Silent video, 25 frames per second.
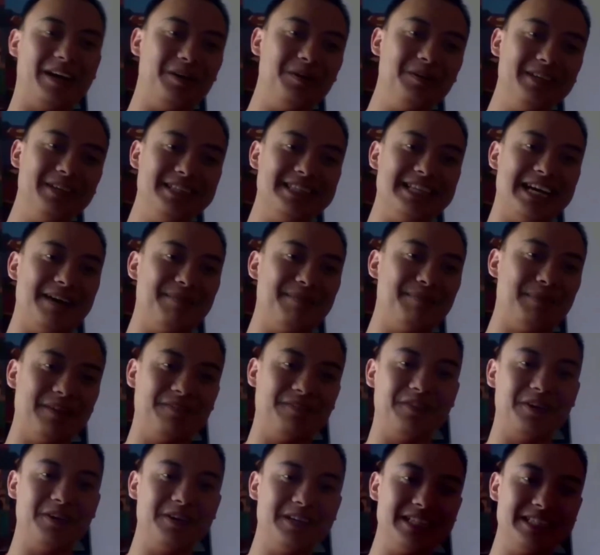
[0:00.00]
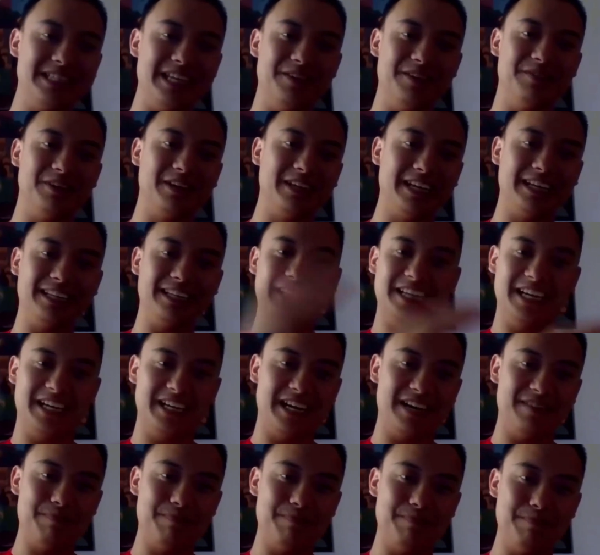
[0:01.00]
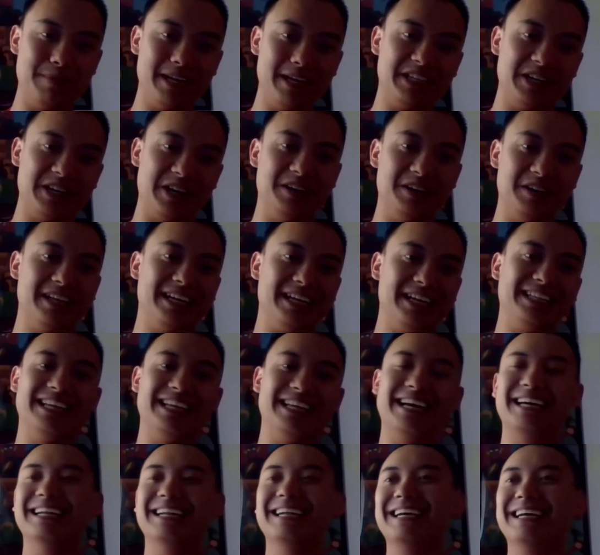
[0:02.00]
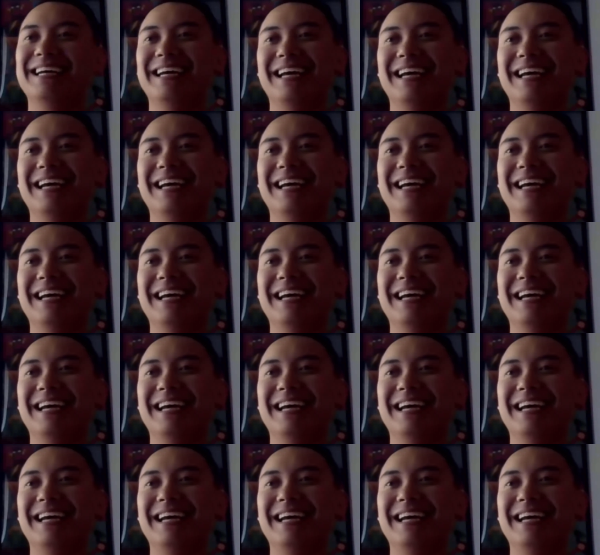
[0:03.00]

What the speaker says: only time my phone has ever got cut off mid-call like that.